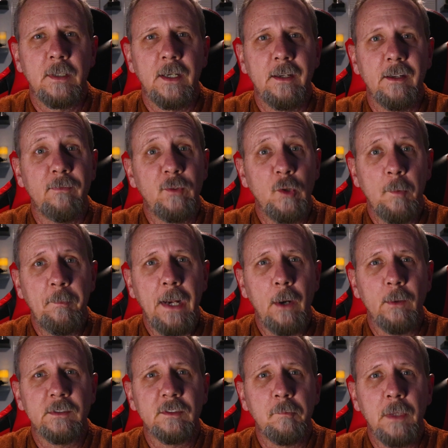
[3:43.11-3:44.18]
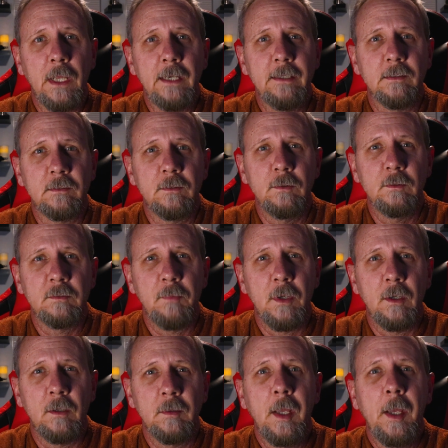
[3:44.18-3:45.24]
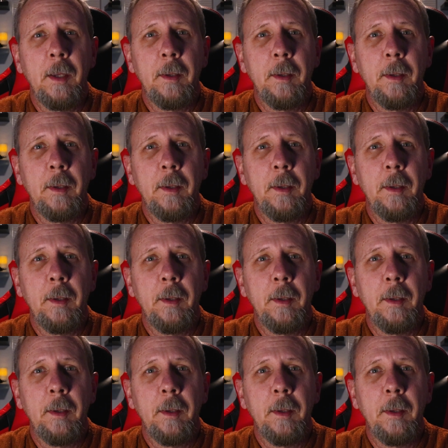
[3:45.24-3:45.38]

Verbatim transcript: But if your power supply is too small,